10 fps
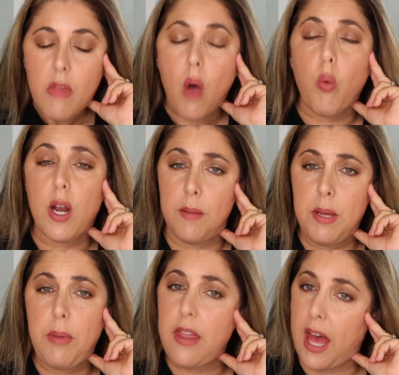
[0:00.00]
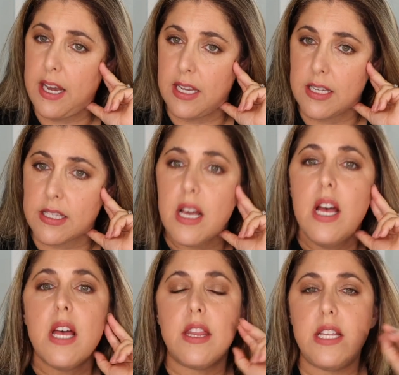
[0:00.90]
What I mean by that is
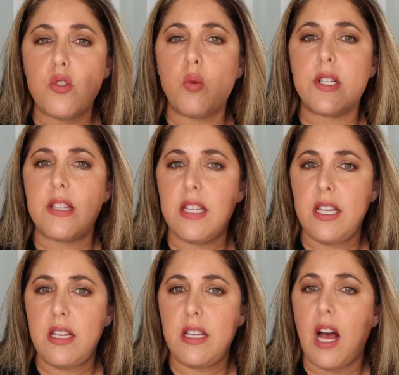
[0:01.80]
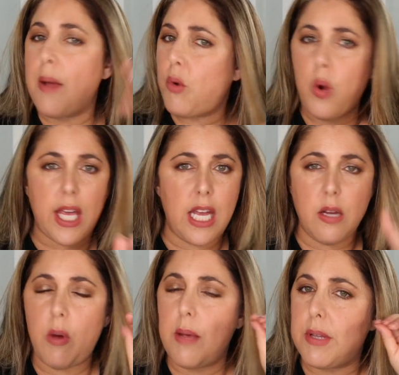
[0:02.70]
this was the, I'm quick
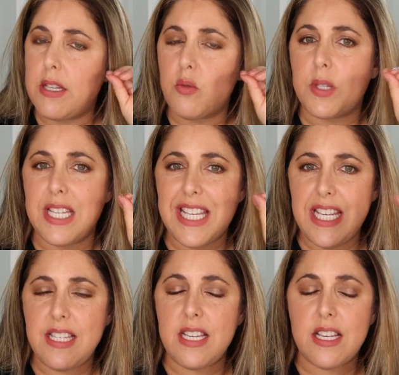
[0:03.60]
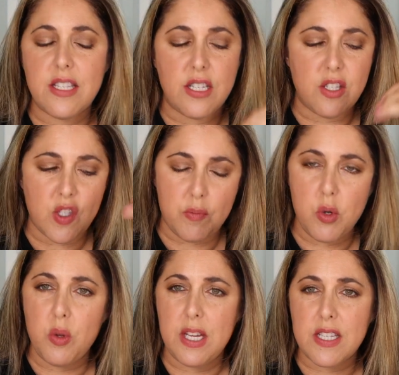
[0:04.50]
anyway, but this was the easiest,
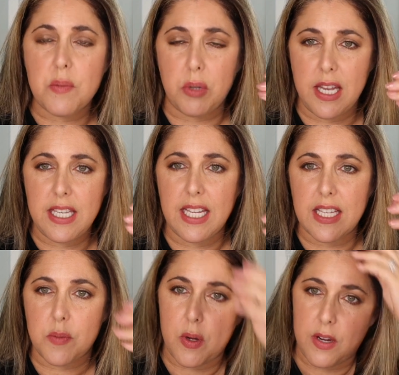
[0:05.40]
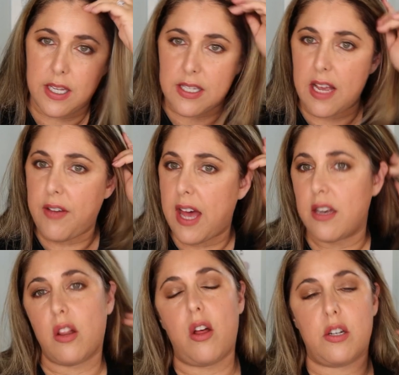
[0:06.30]
smoothest blending experience I've had
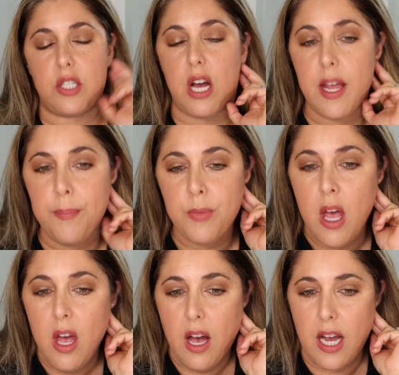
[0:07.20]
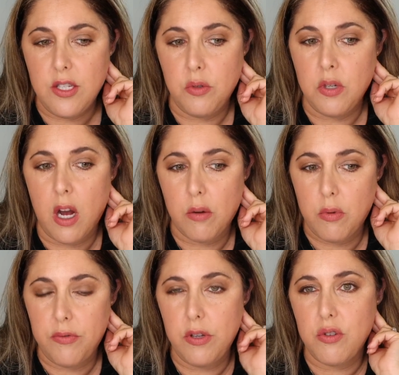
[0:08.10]
in a long time. I do not
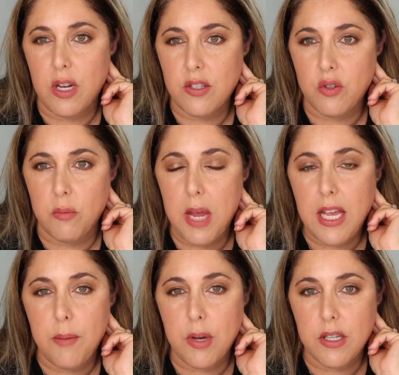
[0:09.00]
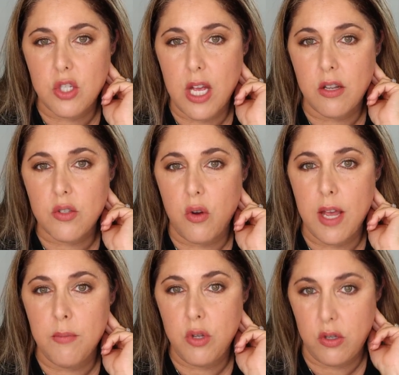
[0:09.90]
review drugstore makeup on this channel, so I am